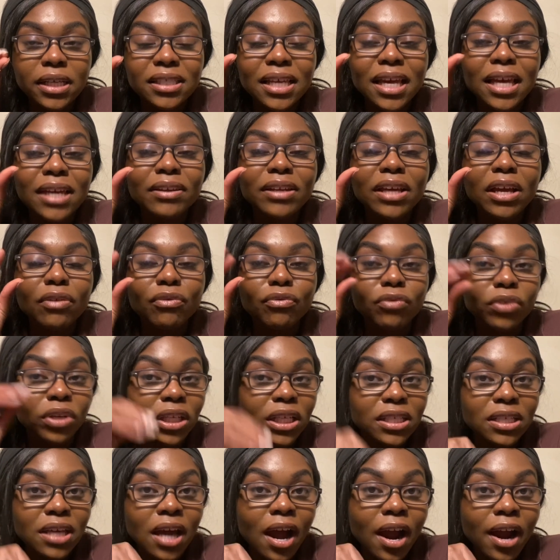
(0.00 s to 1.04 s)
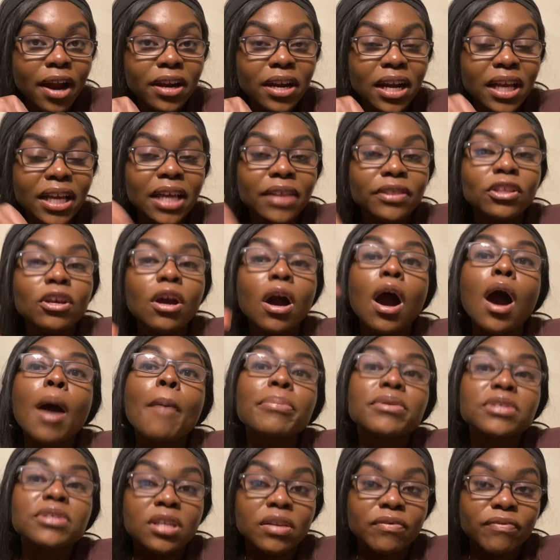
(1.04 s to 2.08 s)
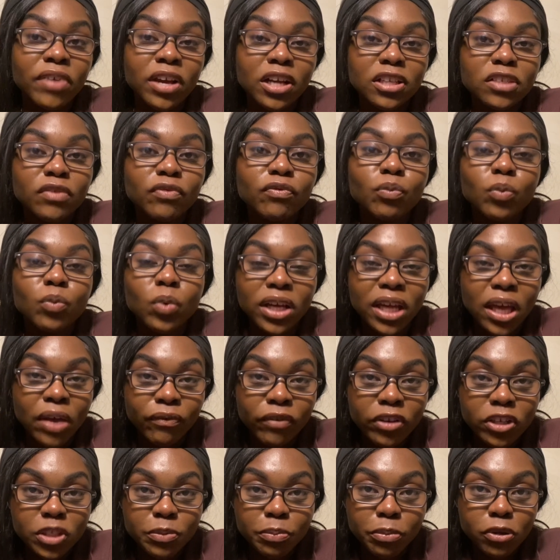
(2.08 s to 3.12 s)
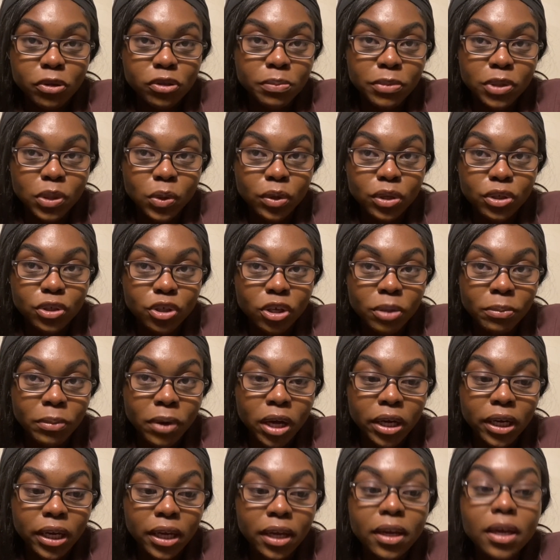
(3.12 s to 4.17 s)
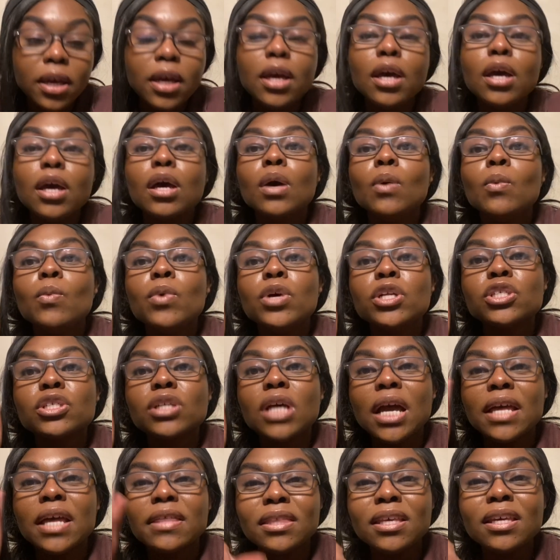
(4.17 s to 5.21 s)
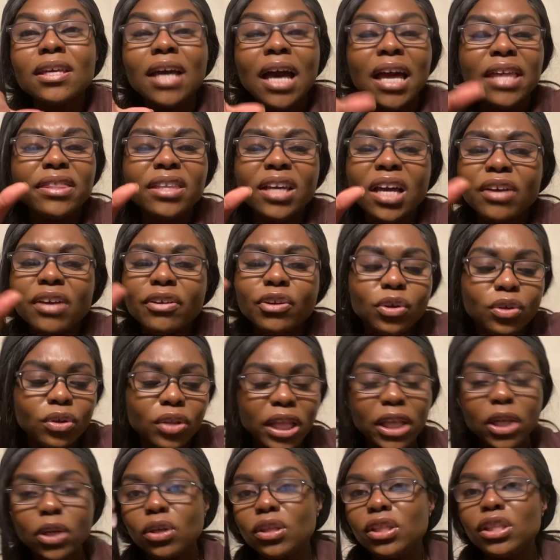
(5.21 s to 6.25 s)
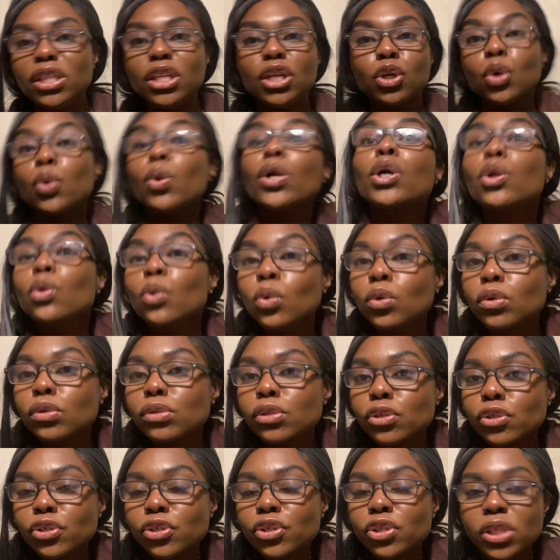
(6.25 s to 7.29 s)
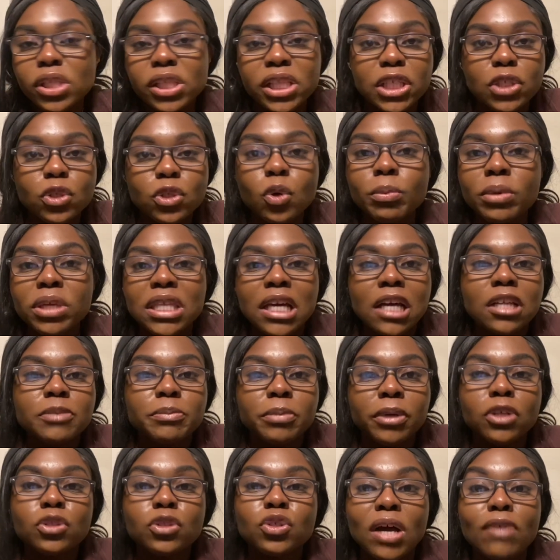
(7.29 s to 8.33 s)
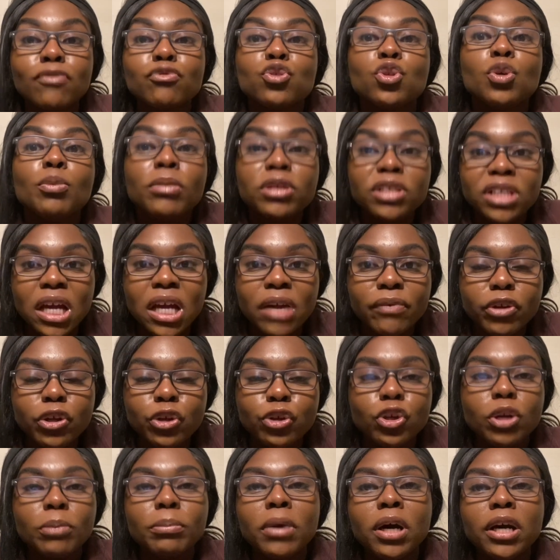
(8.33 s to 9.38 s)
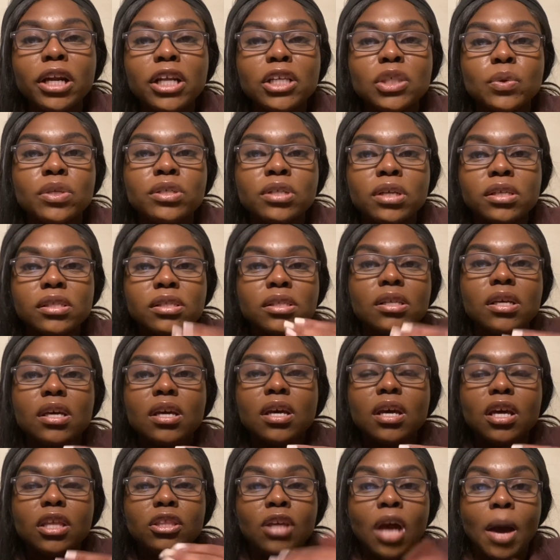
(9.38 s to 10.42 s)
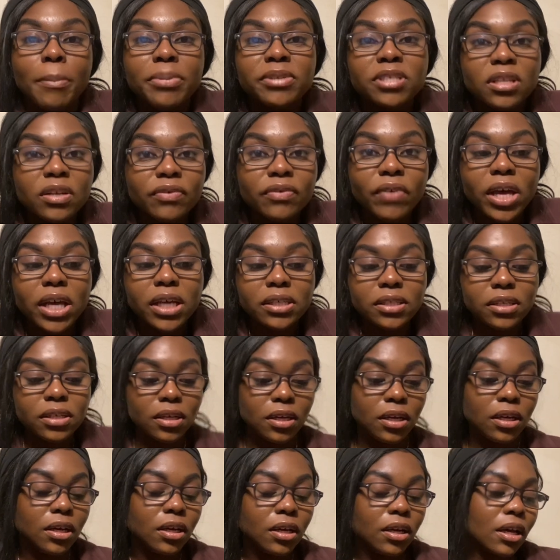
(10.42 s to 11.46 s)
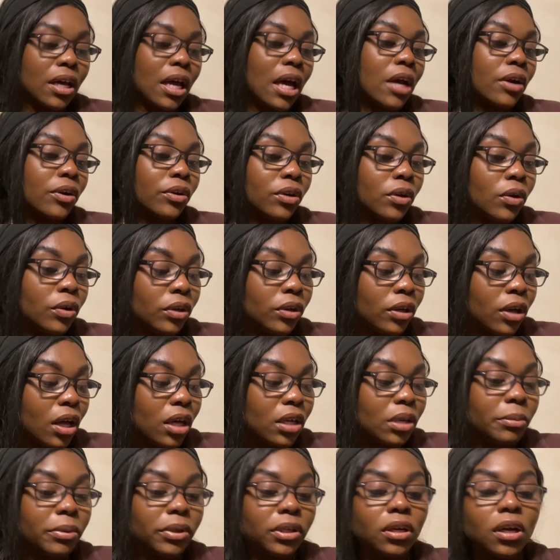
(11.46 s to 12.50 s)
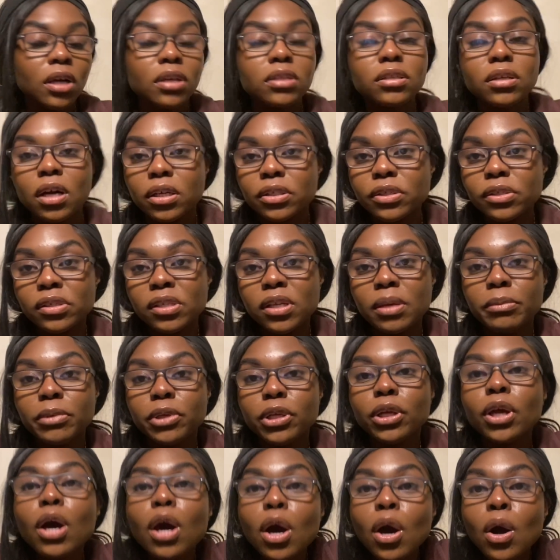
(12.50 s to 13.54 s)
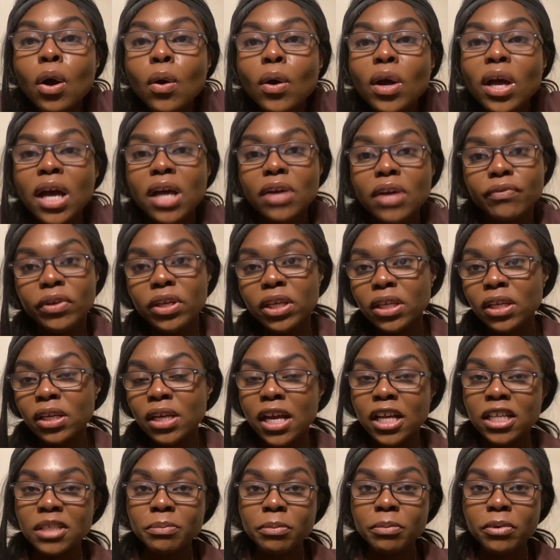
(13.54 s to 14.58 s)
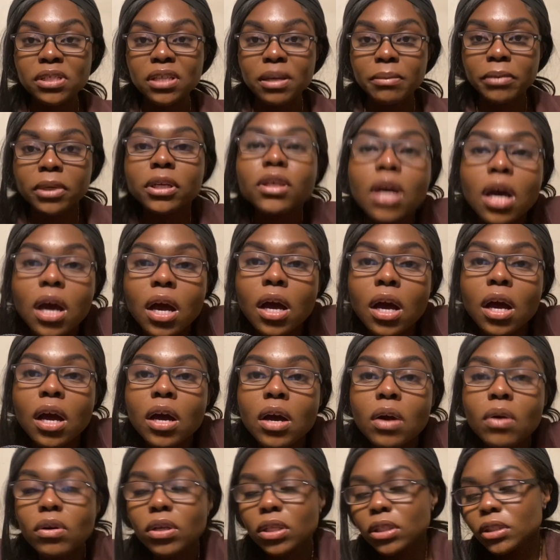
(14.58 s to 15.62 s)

and get really tired. I get the opposite effect of what caffeine is supposed to be doing to your body, which I think I did a quick Google search and they told me that because you have too much caffeine in your body, so it does the opposite effect. I don't know, y'all. Anybody, y'all doctors, let me know. Caffeine experts, let me know.